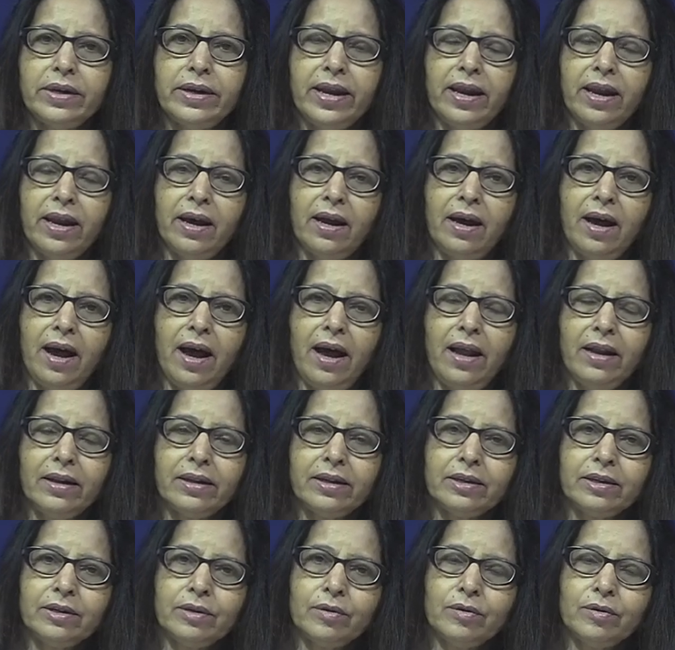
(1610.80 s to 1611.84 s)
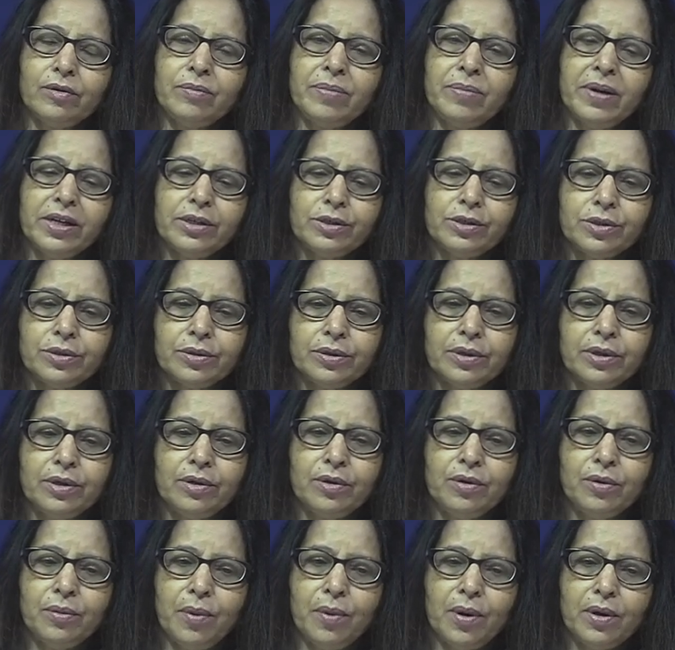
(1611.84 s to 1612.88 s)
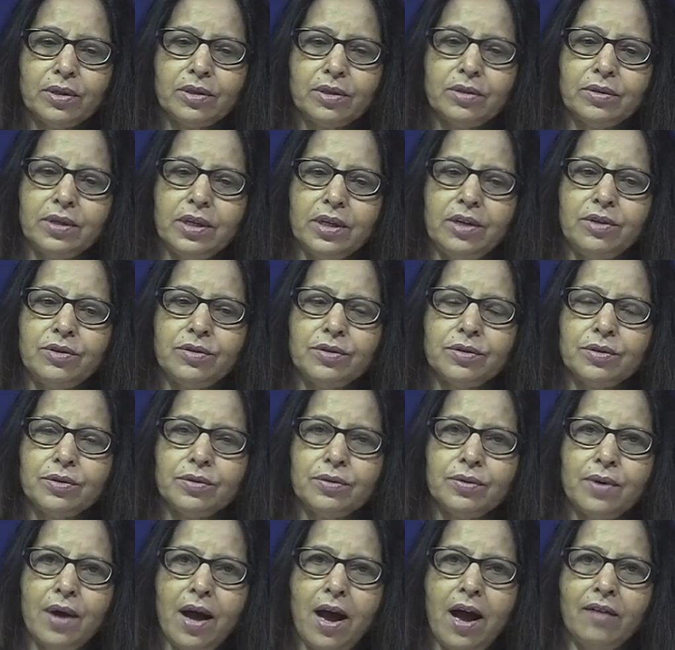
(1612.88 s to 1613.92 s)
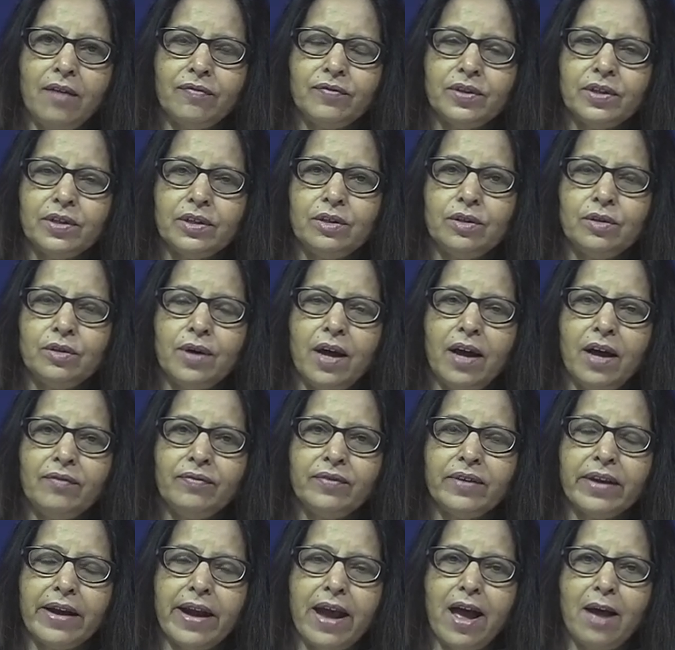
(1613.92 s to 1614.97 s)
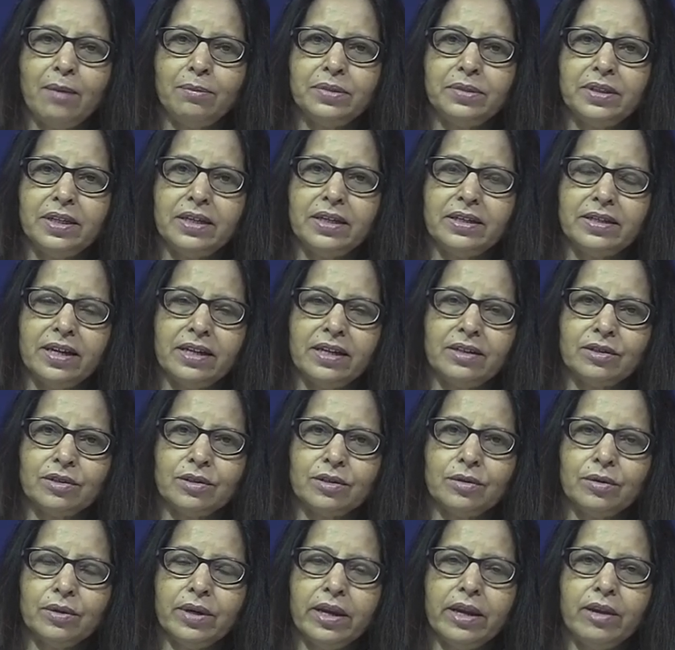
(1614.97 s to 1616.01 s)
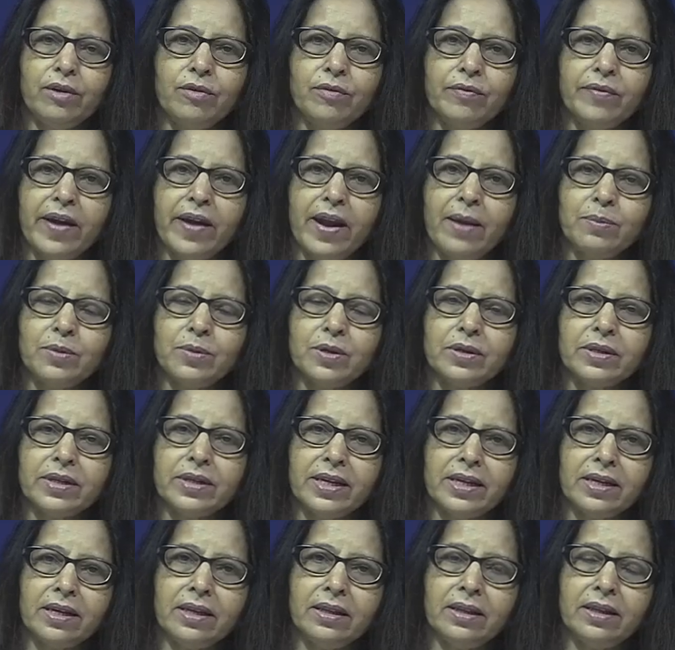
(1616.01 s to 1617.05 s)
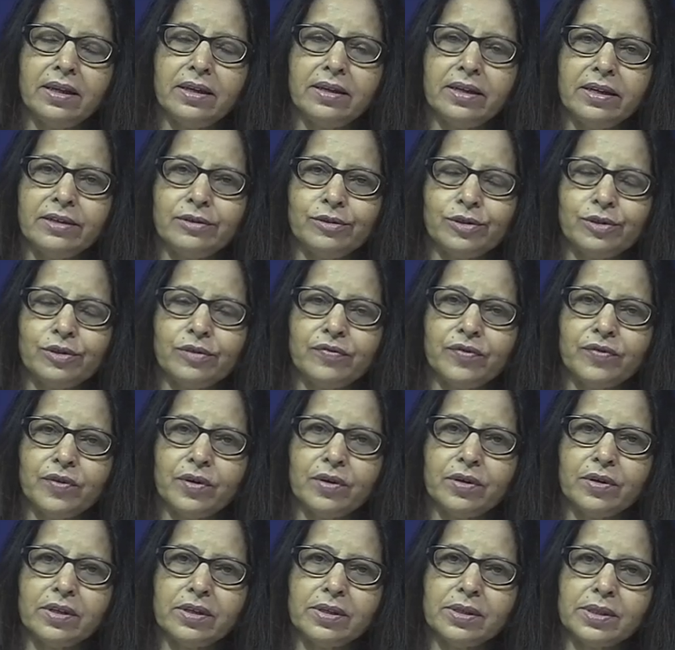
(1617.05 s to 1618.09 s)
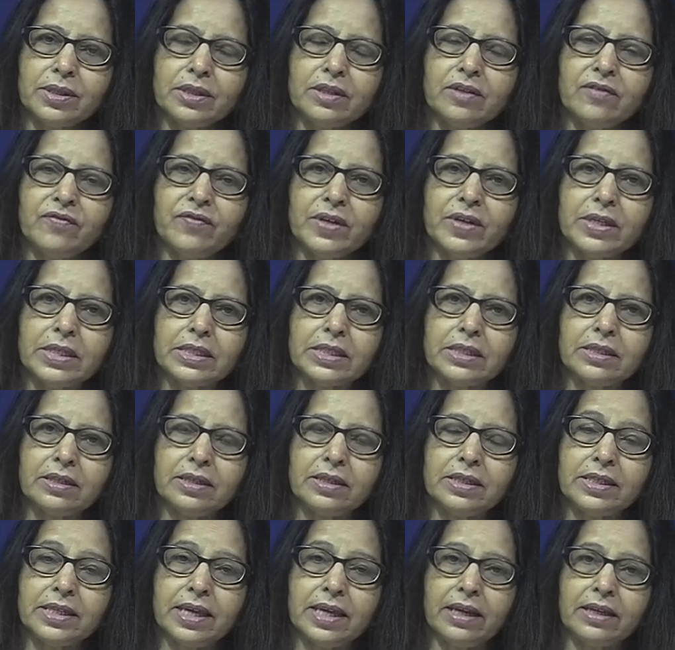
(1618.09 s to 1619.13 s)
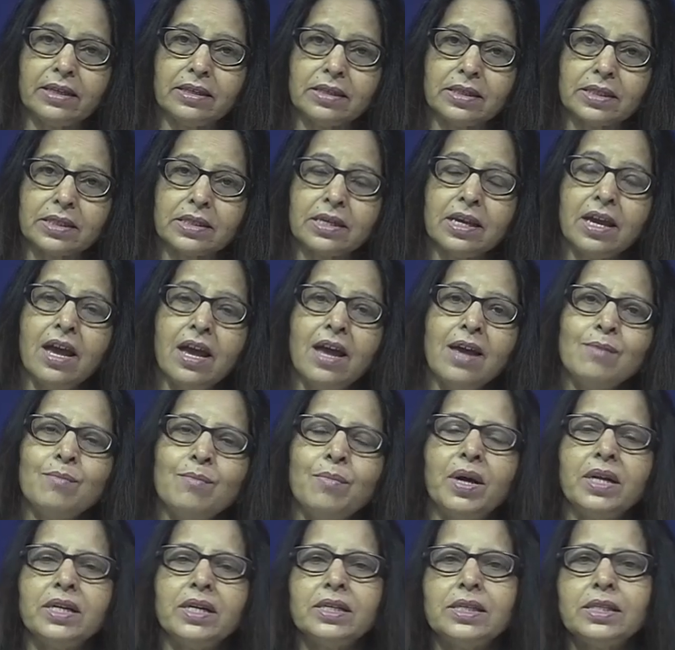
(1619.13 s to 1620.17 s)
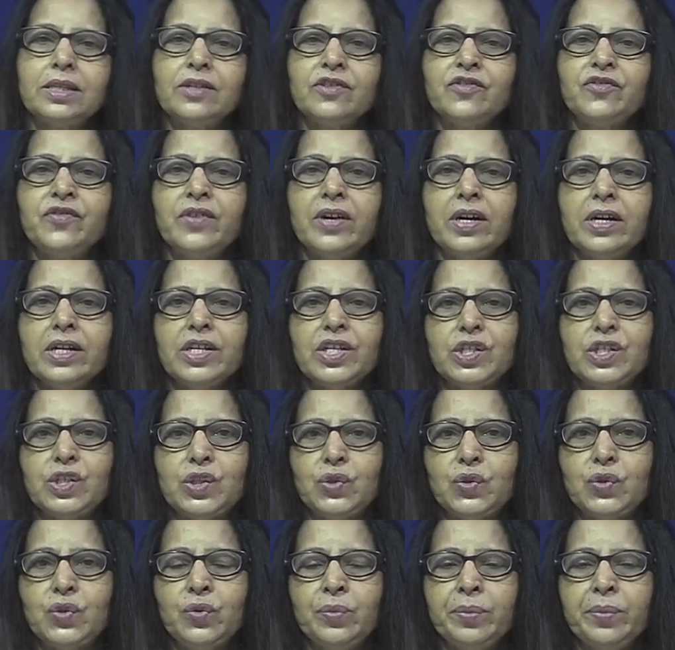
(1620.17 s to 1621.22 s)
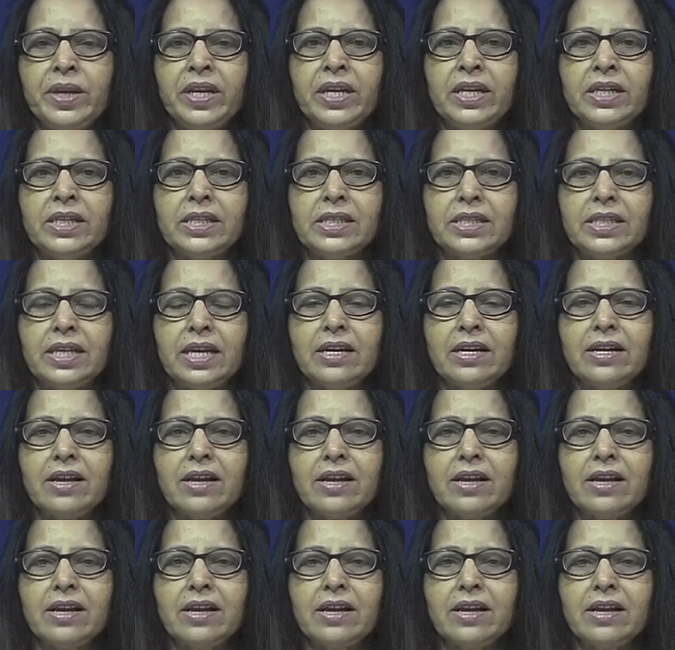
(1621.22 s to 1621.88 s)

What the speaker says: I will conclude by showing you what you need to do after you have grabbed the attention. Okay, you grabbed the attention of your audience in the first 30 seconds, but it is the first 2 minutes that